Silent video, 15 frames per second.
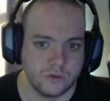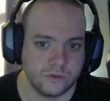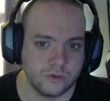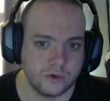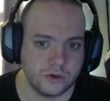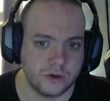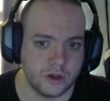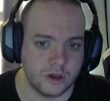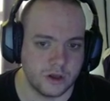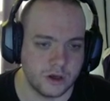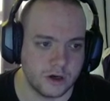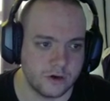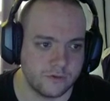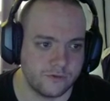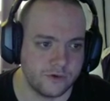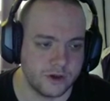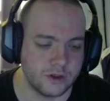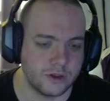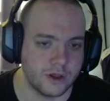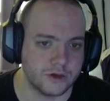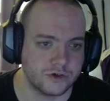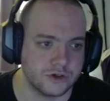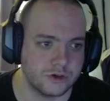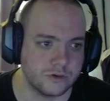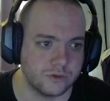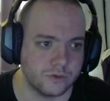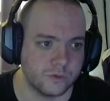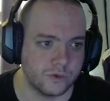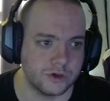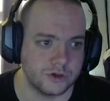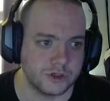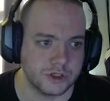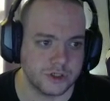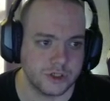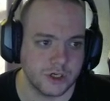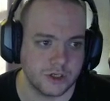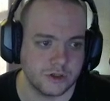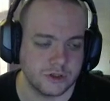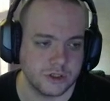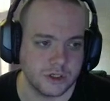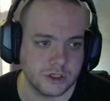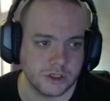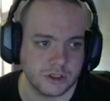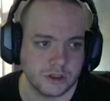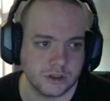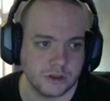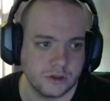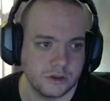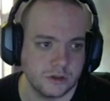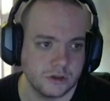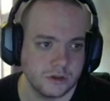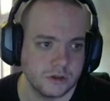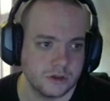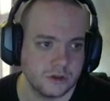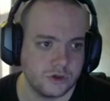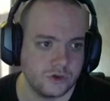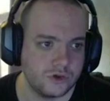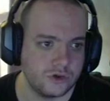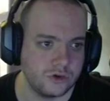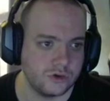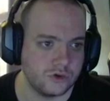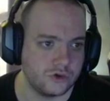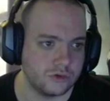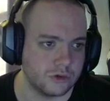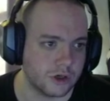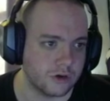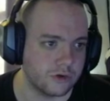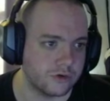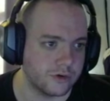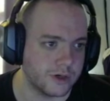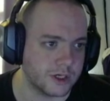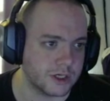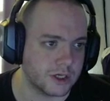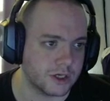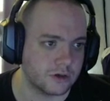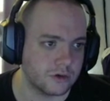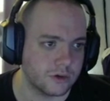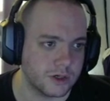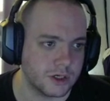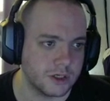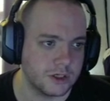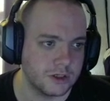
with the feed there. So what you just said, do you want to go through it again quickly?